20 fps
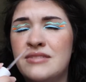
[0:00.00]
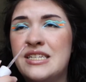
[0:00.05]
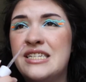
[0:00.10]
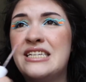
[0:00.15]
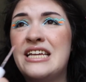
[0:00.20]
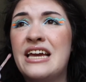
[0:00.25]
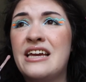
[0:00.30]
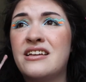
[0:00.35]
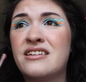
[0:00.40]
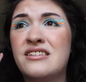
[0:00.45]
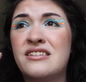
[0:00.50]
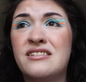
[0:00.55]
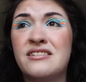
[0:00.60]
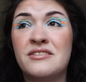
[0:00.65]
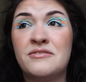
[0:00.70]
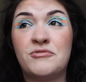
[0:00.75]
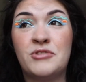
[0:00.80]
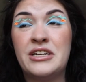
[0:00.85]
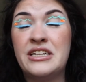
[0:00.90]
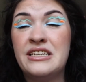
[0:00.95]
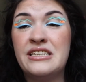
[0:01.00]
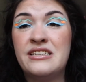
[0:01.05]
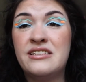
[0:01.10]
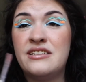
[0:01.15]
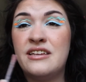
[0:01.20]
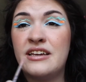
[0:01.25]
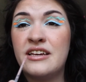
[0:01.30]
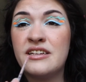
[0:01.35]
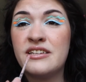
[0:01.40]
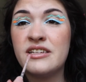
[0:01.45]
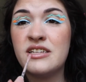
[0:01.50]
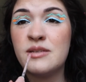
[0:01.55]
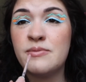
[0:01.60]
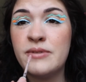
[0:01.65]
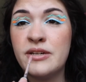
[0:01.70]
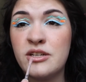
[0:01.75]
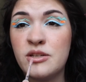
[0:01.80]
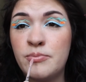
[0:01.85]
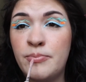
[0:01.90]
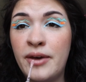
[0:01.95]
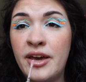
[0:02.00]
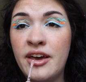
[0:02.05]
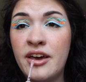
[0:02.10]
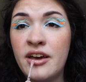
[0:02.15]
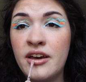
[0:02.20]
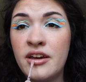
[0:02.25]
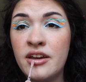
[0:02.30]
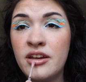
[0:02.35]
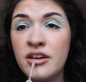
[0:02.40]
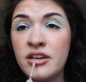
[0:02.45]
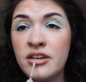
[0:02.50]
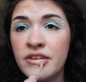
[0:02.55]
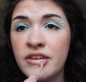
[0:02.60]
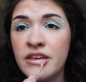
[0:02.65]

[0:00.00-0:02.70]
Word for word: stinks, really stinks, it smells bad,